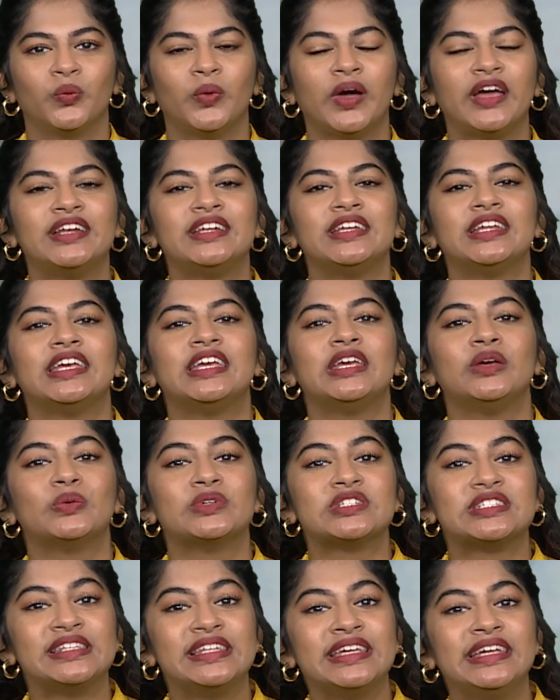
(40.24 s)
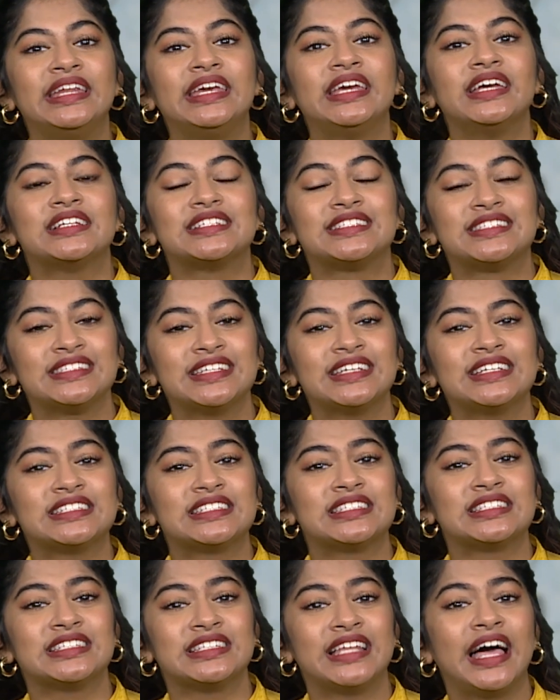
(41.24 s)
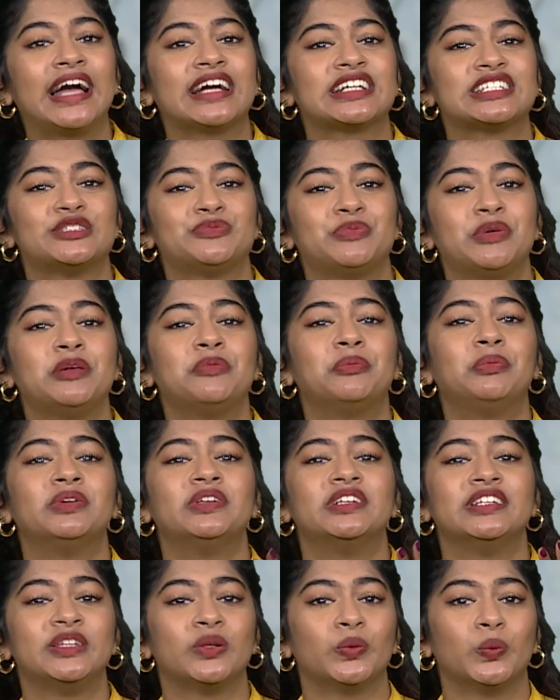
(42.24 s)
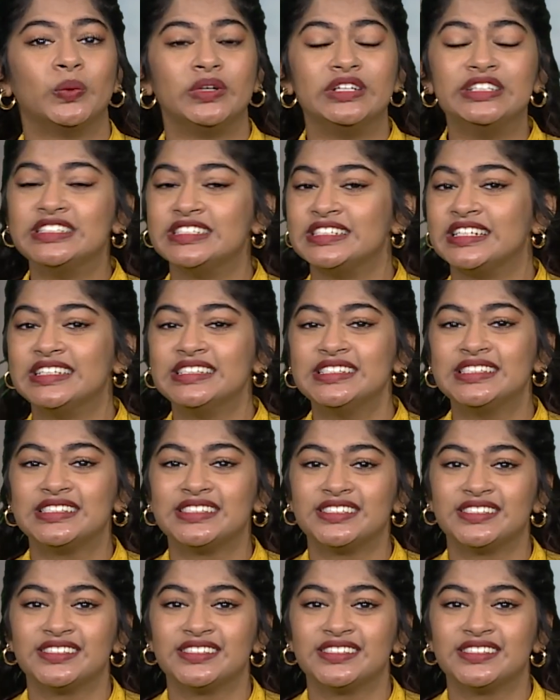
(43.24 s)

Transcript: When he was leading 600,000 people in the wilderness.